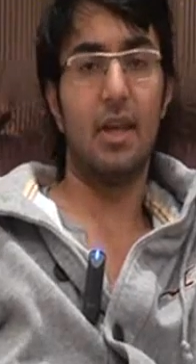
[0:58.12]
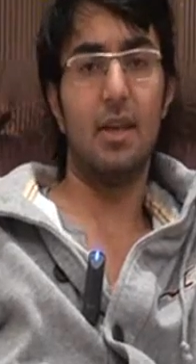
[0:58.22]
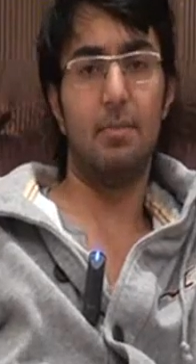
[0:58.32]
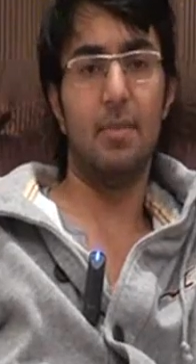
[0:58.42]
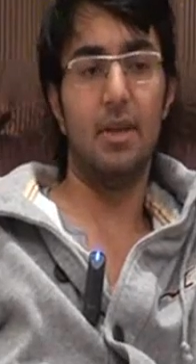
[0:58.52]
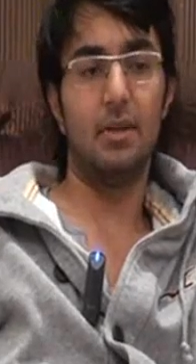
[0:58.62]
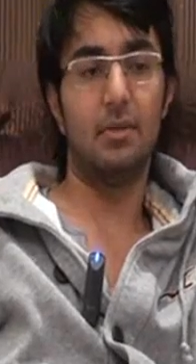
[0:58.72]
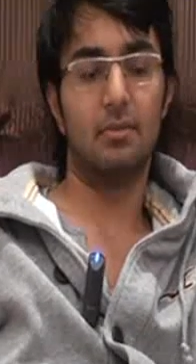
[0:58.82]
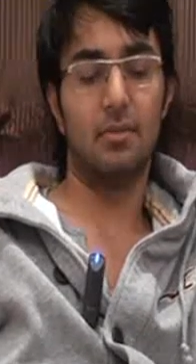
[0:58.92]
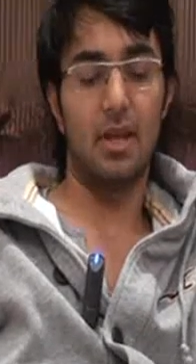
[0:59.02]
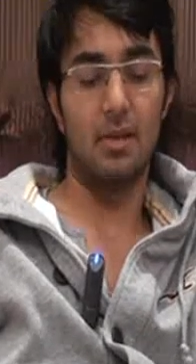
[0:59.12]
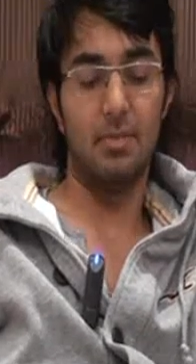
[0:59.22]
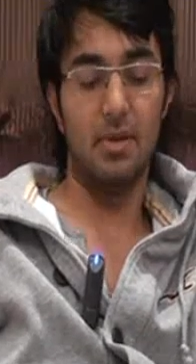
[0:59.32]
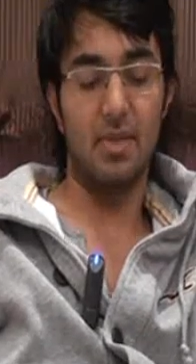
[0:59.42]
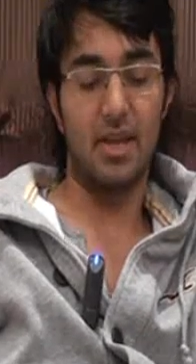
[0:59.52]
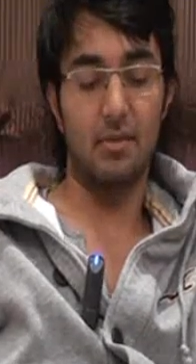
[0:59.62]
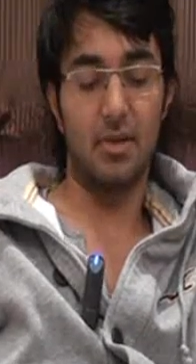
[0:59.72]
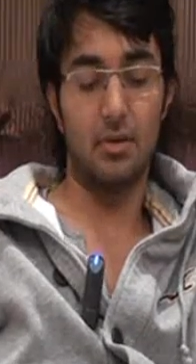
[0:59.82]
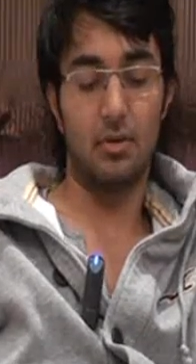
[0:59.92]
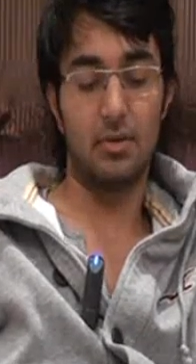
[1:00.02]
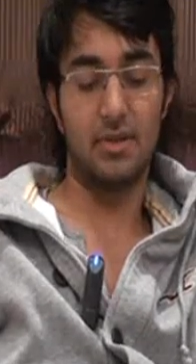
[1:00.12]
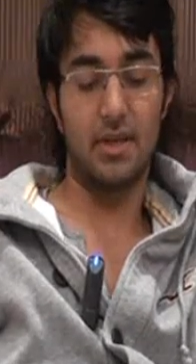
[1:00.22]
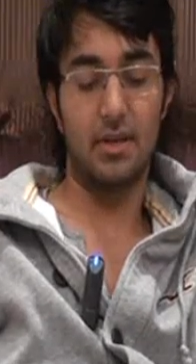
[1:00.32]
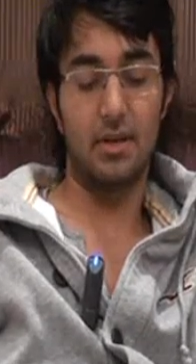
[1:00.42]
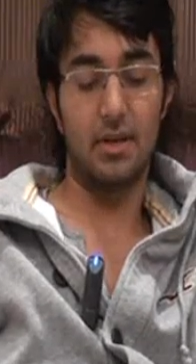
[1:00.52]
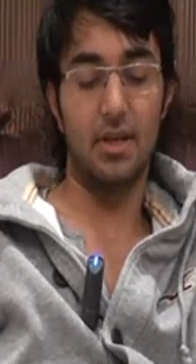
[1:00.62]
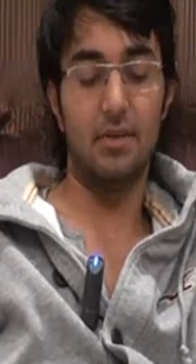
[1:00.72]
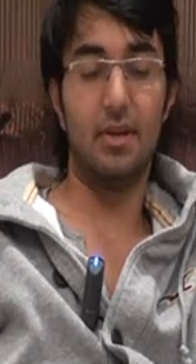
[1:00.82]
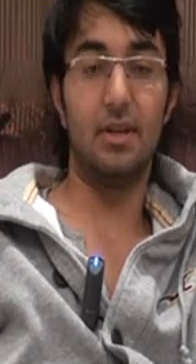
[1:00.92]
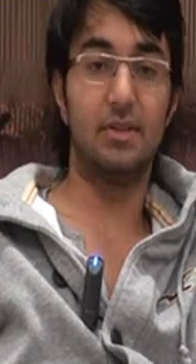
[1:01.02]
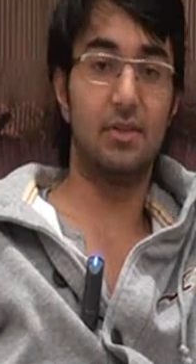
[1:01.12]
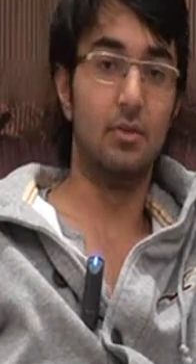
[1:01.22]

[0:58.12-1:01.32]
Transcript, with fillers: they helped me. They helped me making my notes and even in